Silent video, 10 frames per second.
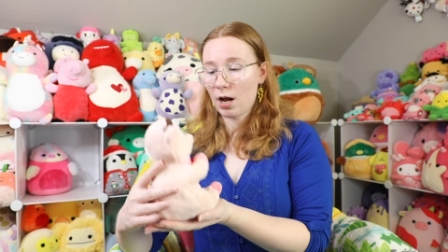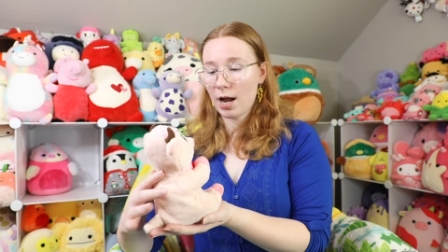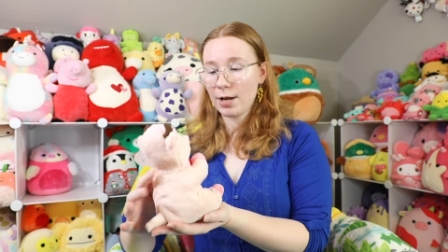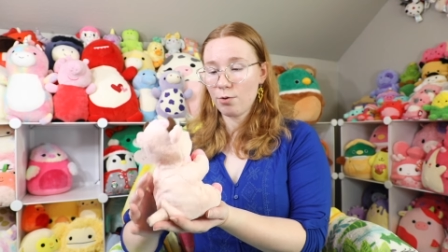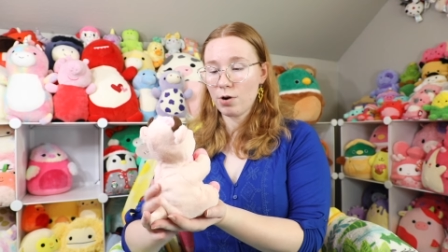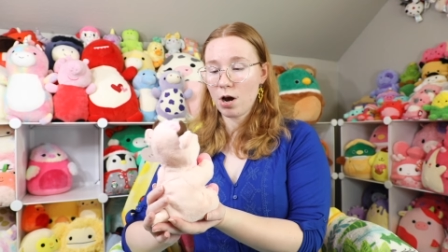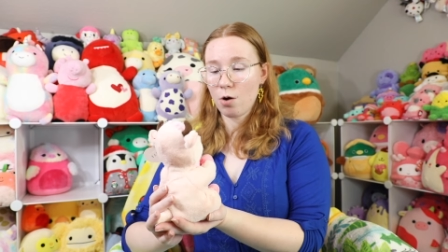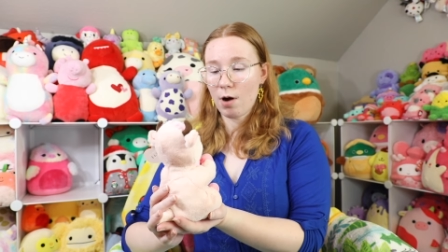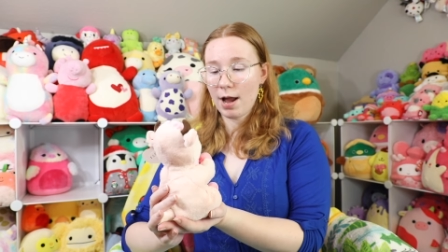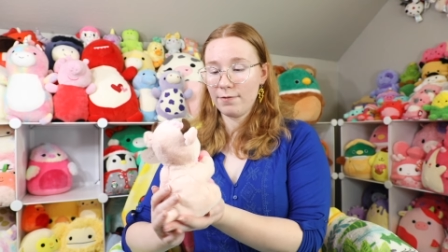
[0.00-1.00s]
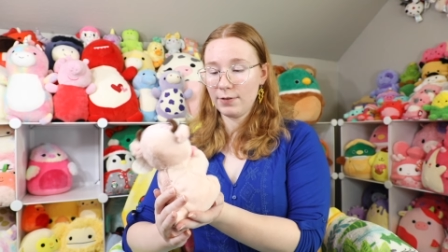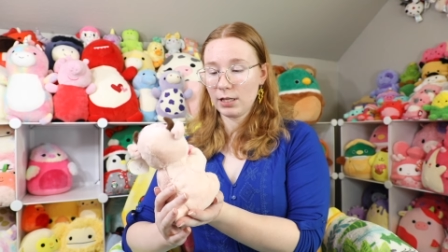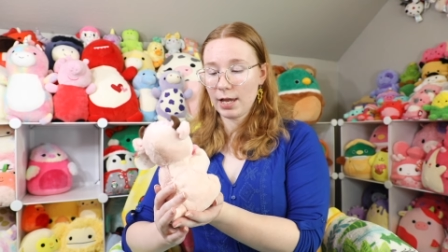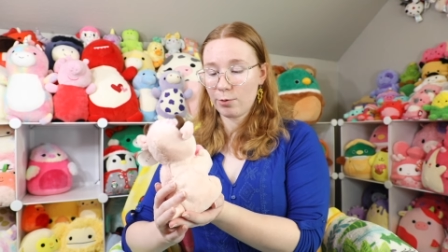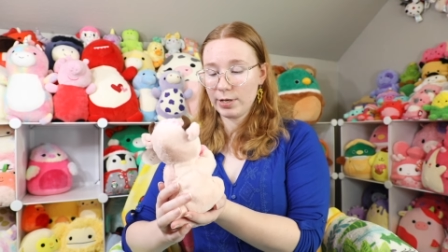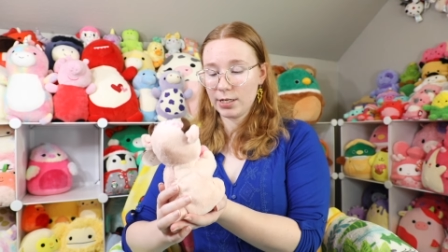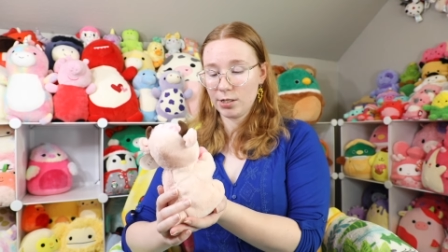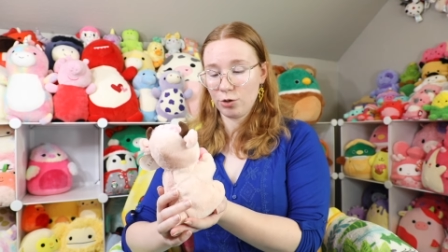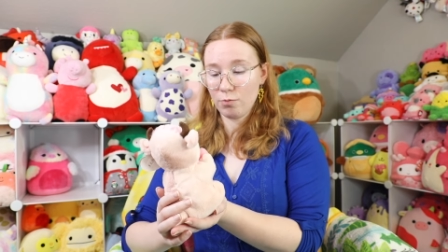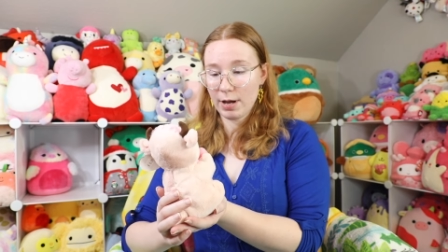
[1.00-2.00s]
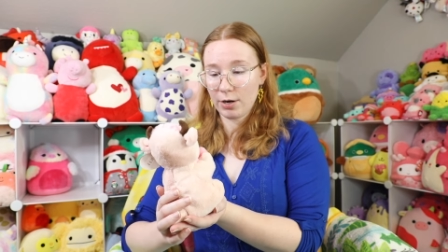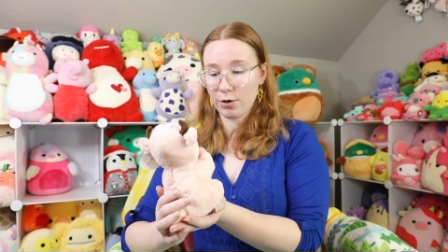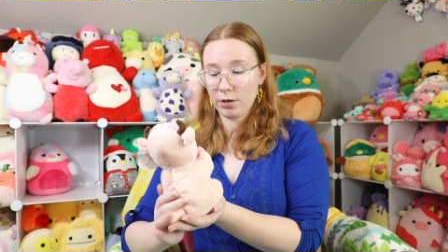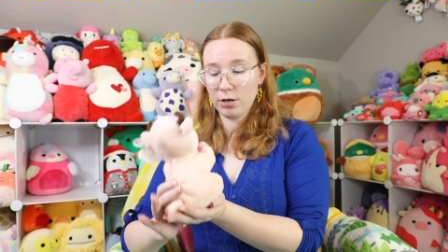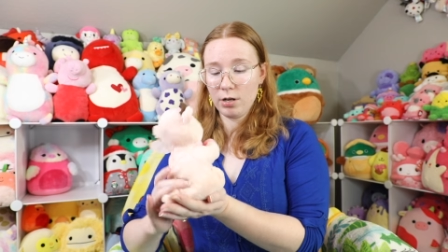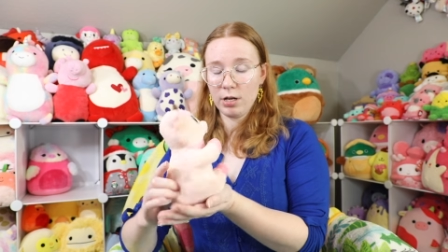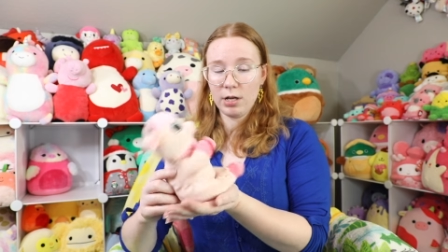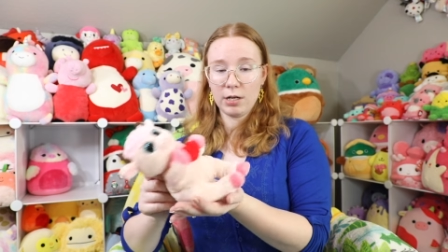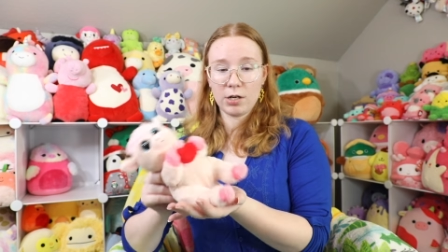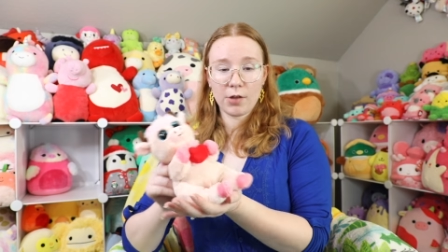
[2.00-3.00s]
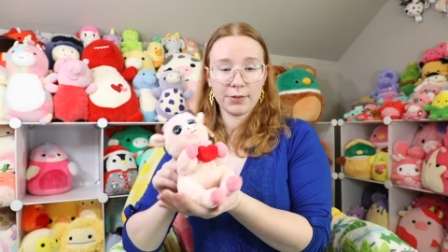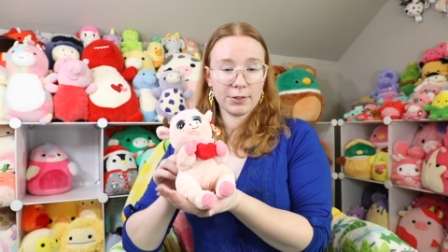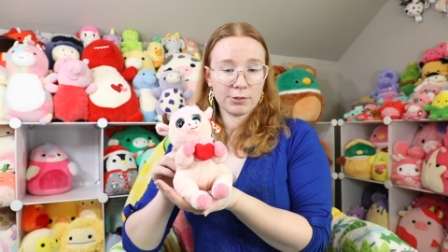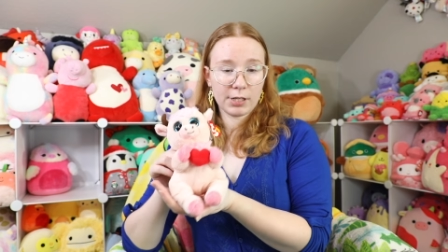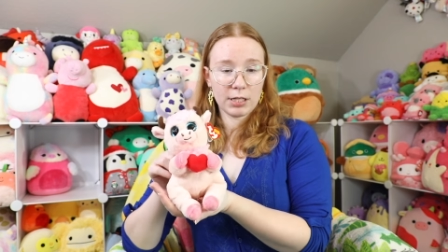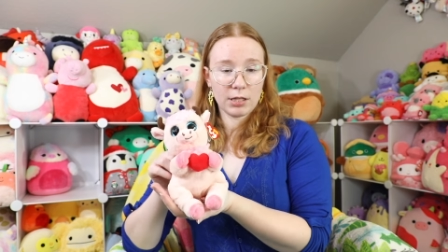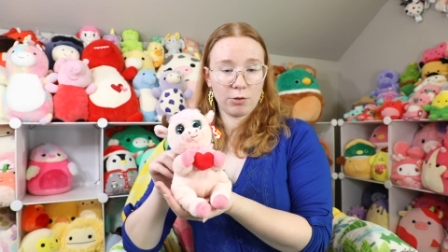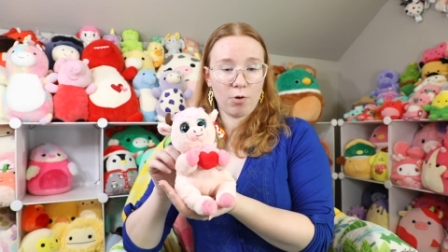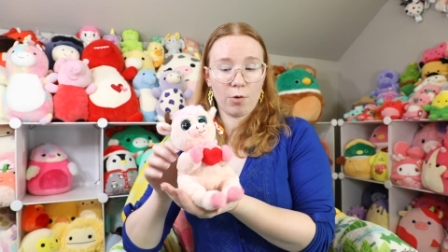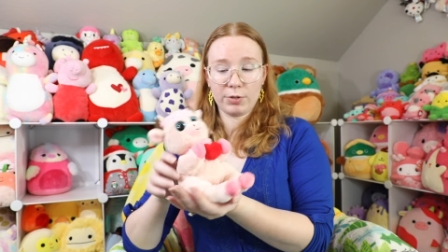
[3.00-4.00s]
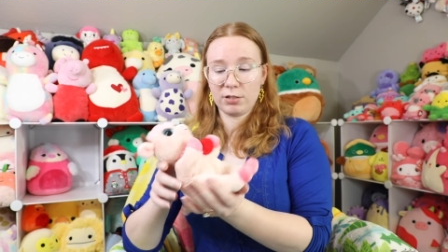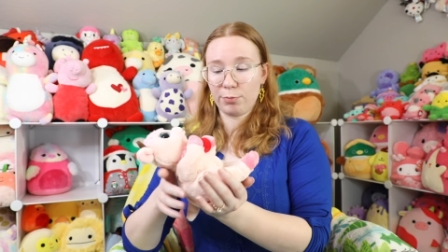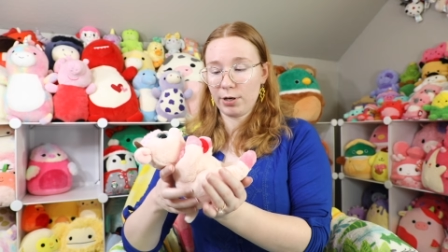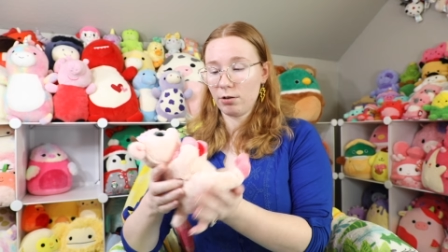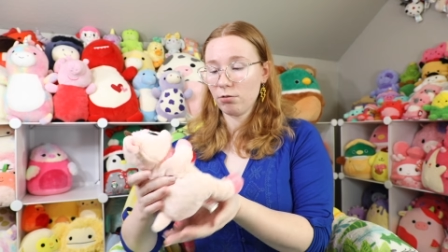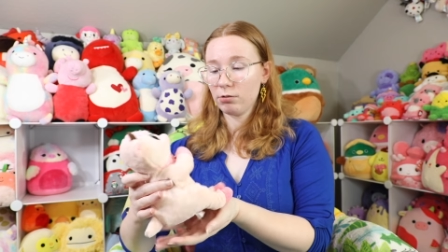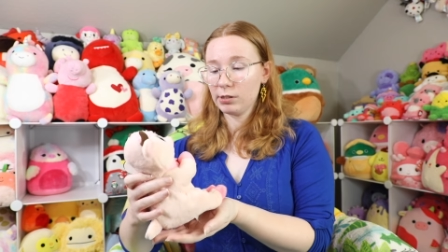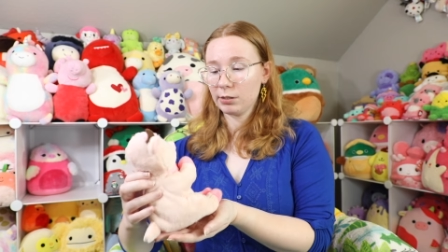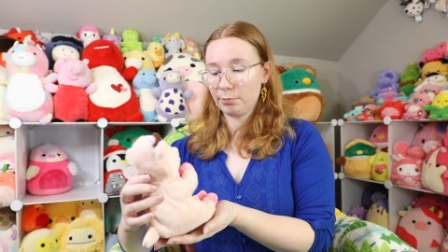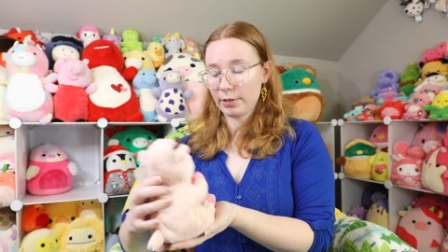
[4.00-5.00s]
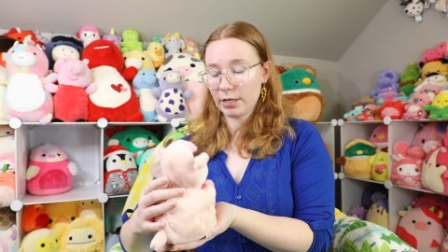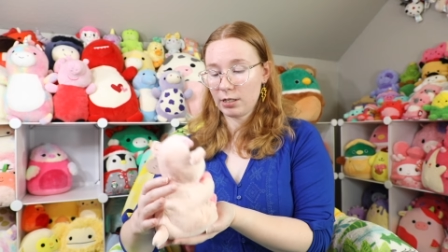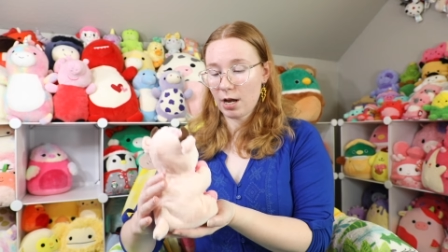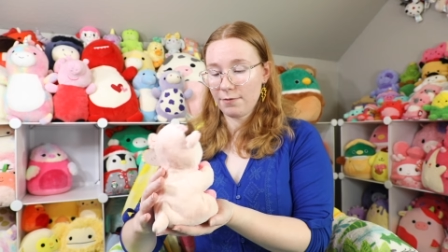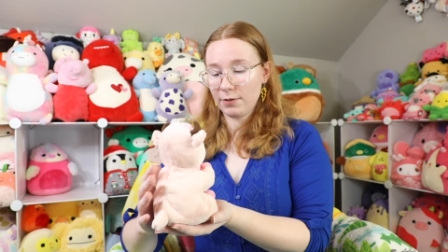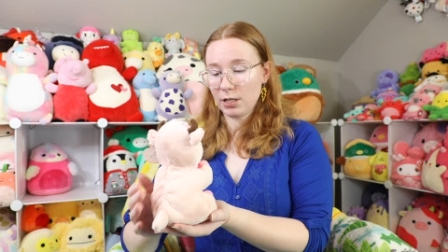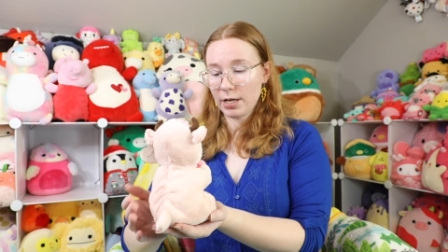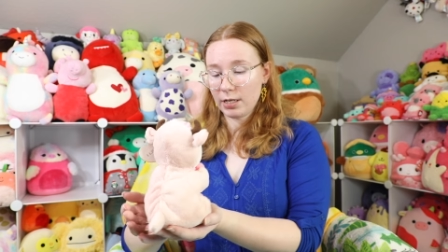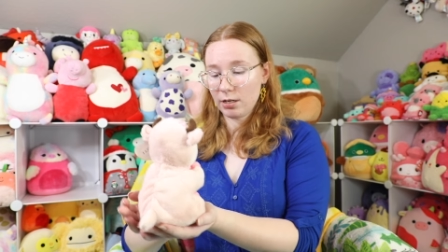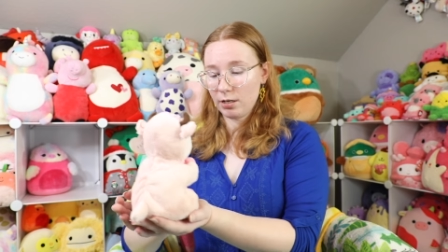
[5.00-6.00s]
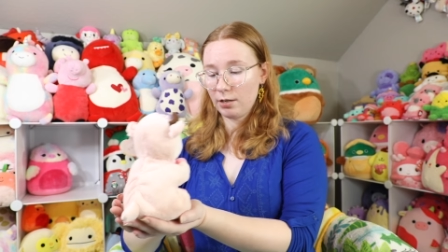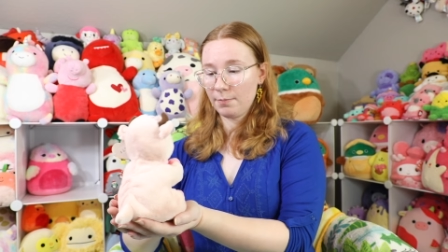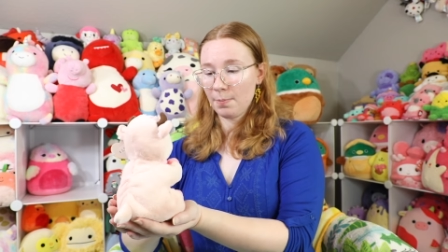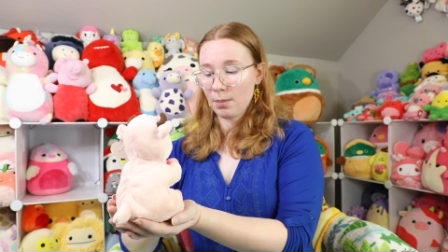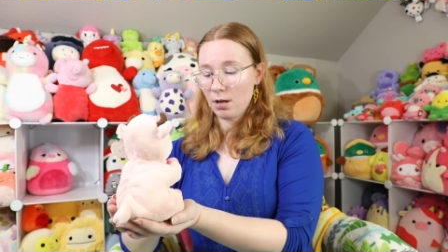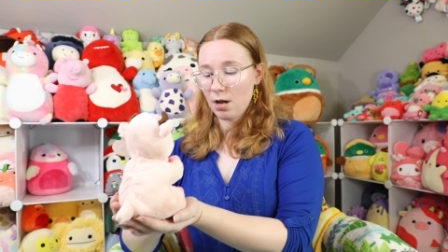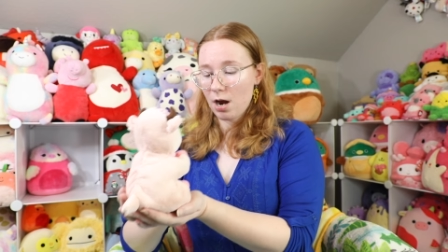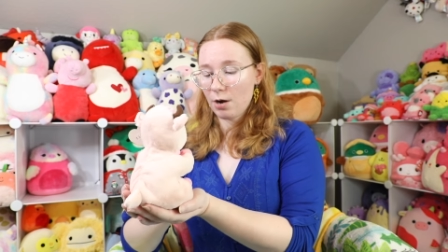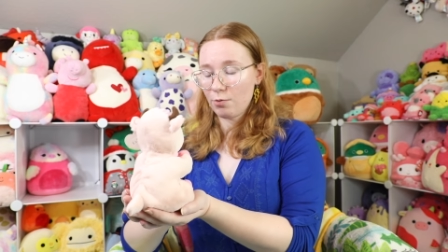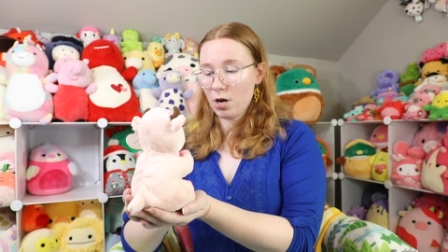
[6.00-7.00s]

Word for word: I don't know. I feel like we can do better. Not that there's anything wrong with Sprinkles, but I feel like, I don't